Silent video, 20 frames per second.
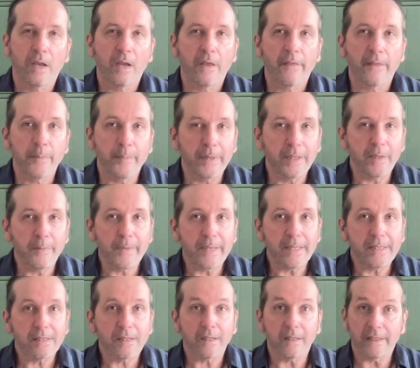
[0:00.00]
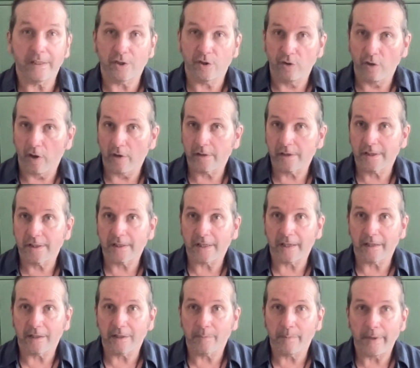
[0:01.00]
The millimeter is not a
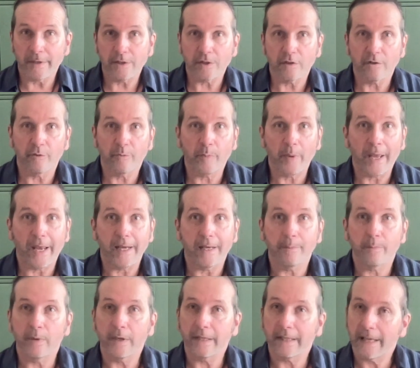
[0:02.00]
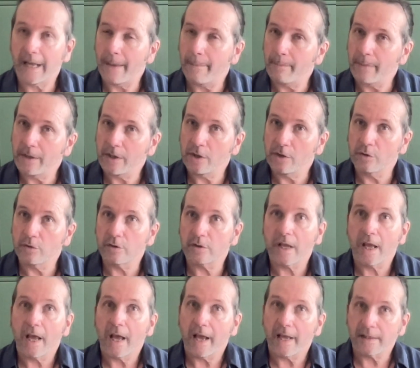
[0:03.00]
standard measure of pain, but it can be used
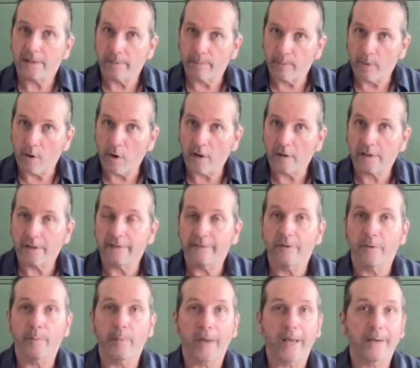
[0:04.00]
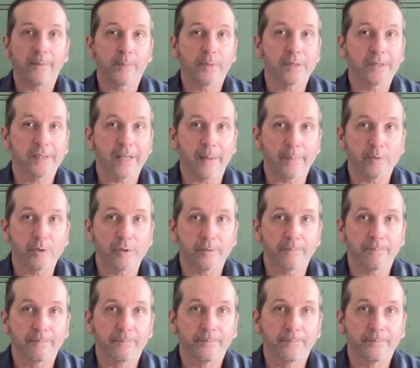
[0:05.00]
as a proxy for pain perception.